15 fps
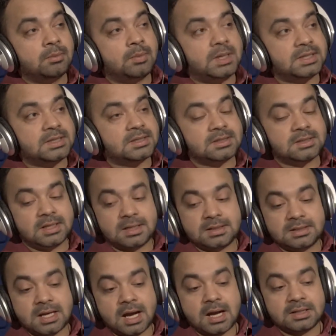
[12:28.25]
places
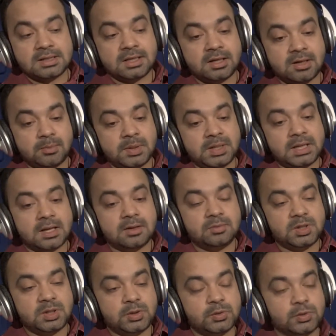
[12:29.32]
that art therapy can
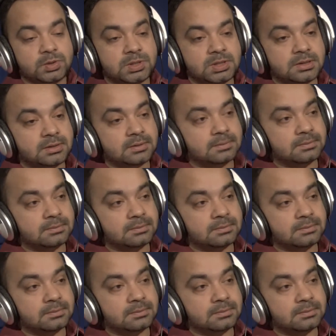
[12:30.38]
be used?